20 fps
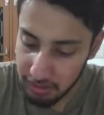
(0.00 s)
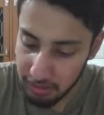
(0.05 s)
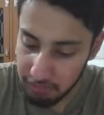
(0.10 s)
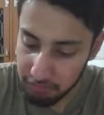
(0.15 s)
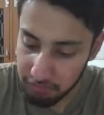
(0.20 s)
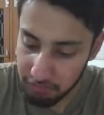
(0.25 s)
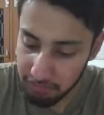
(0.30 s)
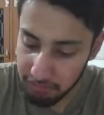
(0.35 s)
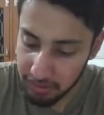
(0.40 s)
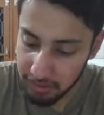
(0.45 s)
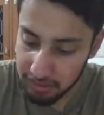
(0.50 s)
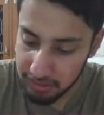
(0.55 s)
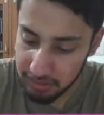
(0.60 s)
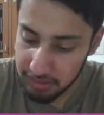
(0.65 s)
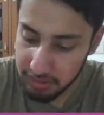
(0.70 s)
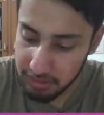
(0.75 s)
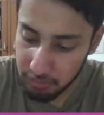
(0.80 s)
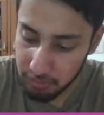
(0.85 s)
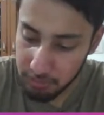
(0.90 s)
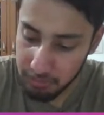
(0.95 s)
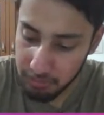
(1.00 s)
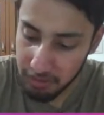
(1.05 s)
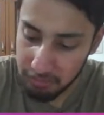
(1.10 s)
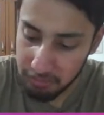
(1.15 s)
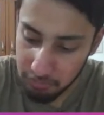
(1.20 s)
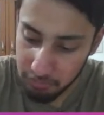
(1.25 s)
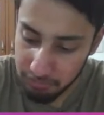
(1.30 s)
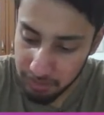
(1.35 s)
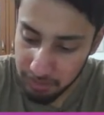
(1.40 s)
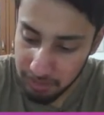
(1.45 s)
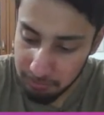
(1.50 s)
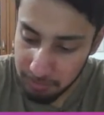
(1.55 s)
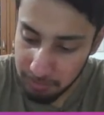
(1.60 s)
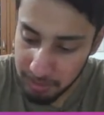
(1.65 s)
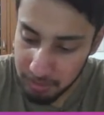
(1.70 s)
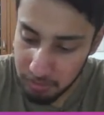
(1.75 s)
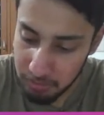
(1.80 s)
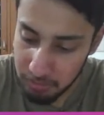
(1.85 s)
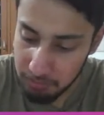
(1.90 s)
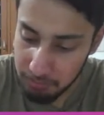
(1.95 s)
f of n equal to f of n by
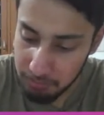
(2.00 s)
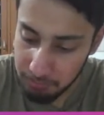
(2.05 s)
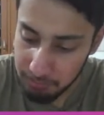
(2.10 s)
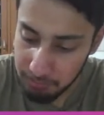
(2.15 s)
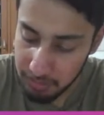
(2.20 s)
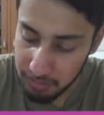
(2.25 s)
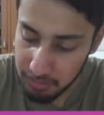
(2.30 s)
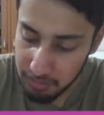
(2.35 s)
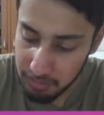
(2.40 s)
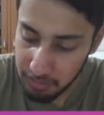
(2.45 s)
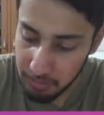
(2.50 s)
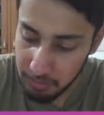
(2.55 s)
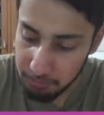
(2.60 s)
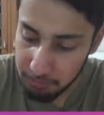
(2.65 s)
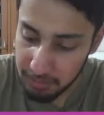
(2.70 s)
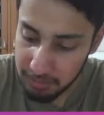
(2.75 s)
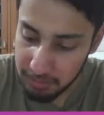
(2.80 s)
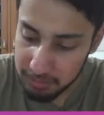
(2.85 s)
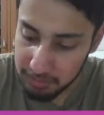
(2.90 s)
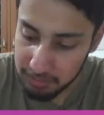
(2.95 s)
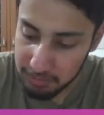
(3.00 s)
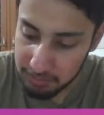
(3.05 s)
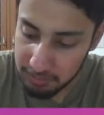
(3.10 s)
2 plus